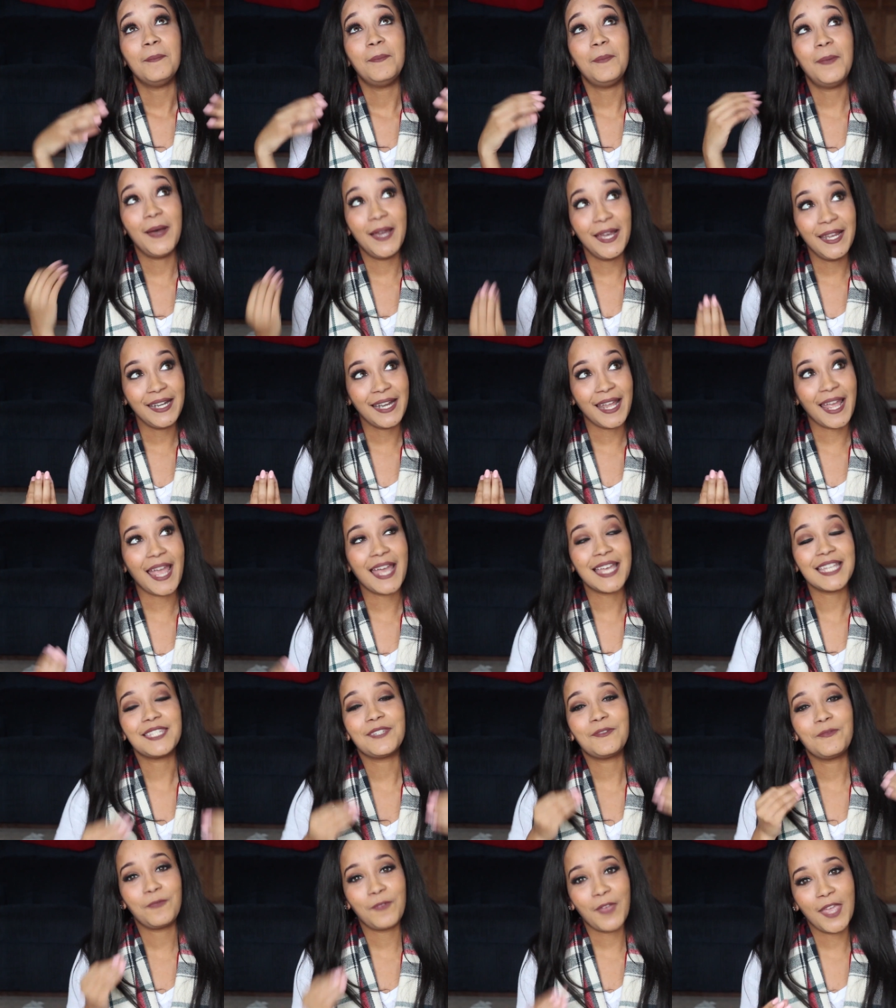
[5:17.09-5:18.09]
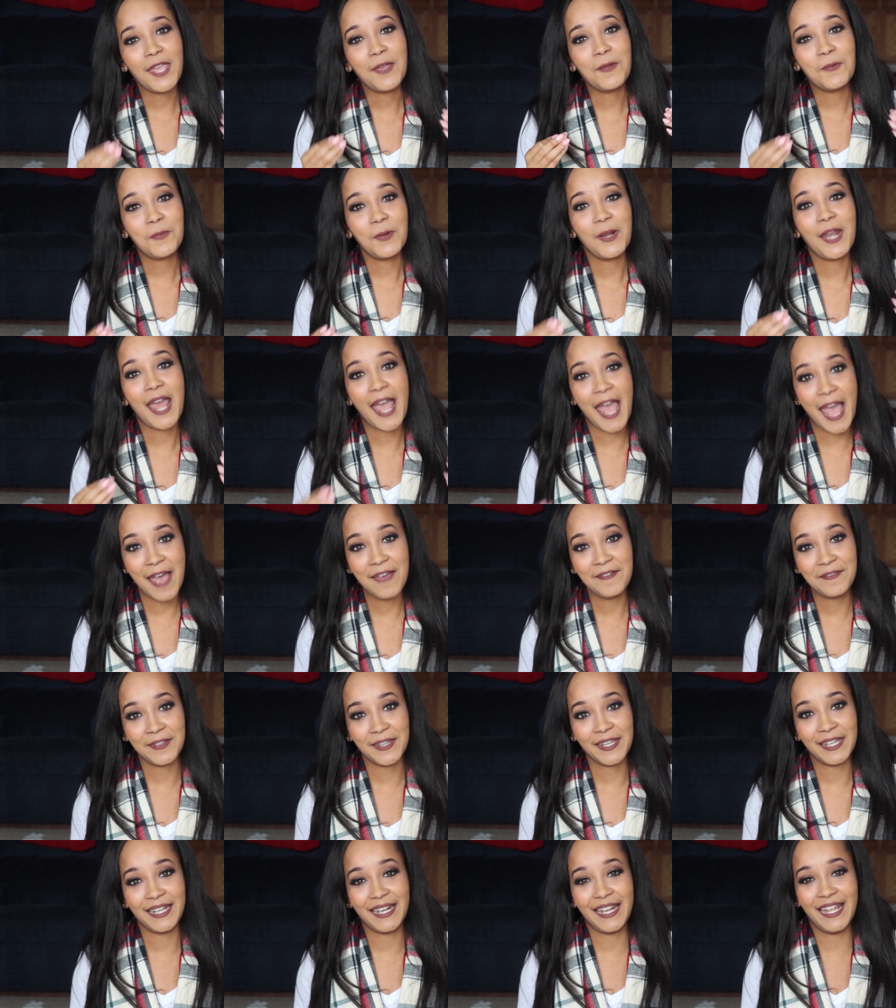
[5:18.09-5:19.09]
But as fate would have
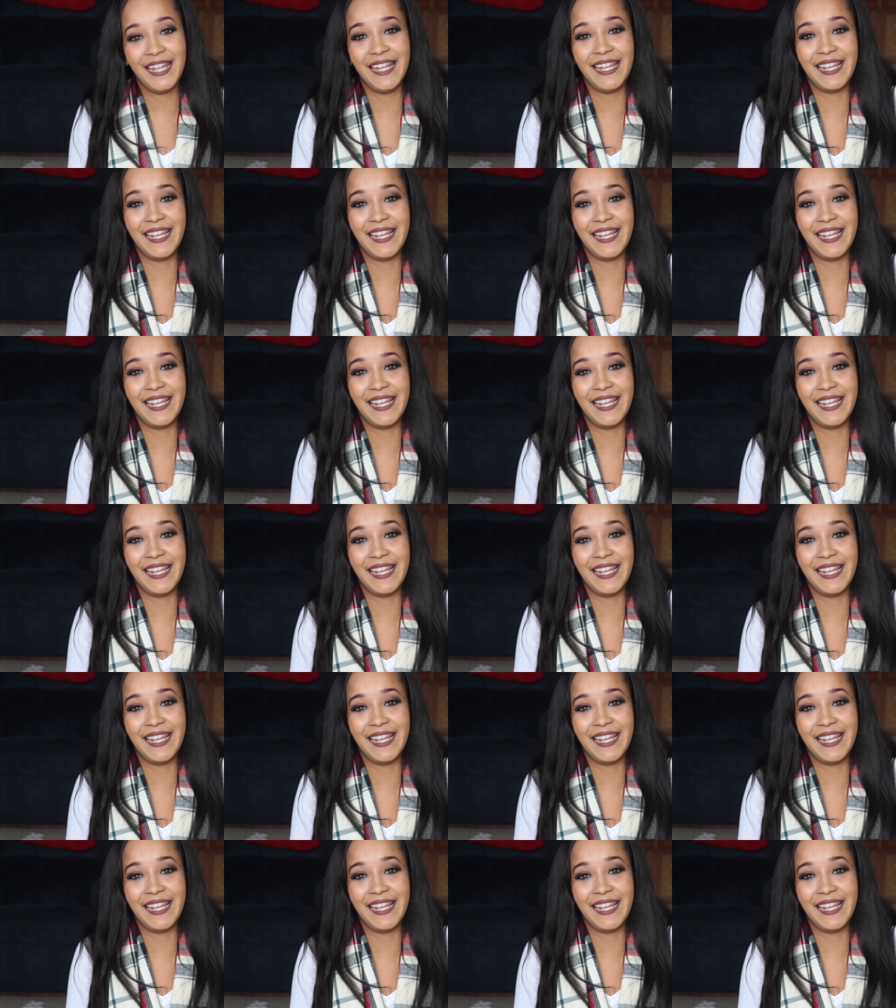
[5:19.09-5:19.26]
it,